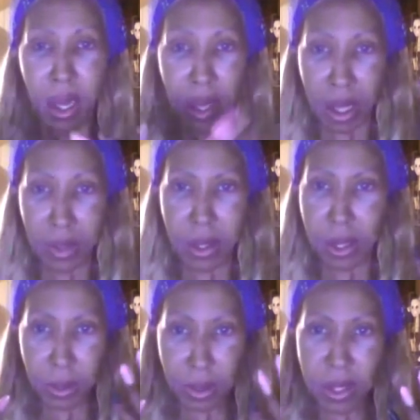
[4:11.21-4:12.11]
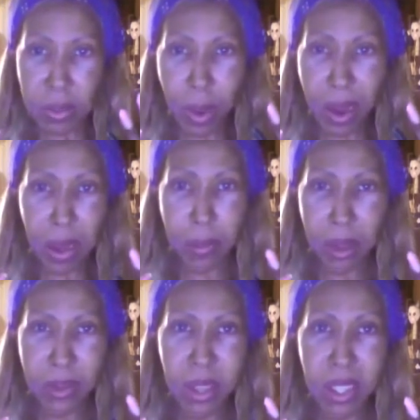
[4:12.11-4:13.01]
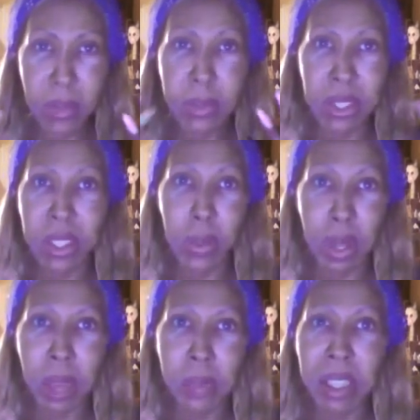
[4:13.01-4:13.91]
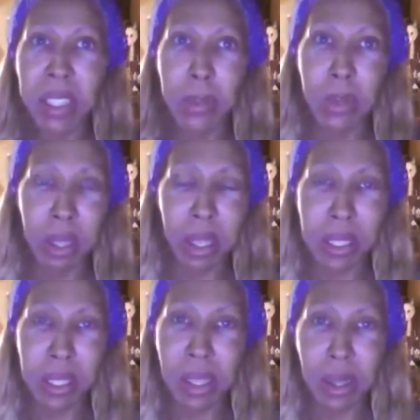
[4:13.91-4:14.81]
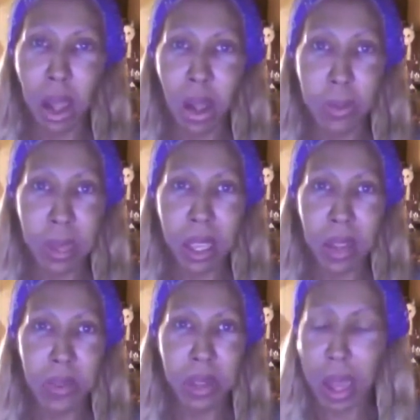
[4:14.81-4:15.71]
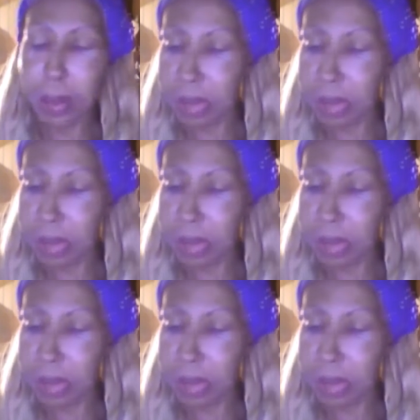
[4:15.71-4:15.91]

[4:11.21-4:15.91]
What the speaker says: Now it looks white on my face, which is okay because it's gonna all be covered up.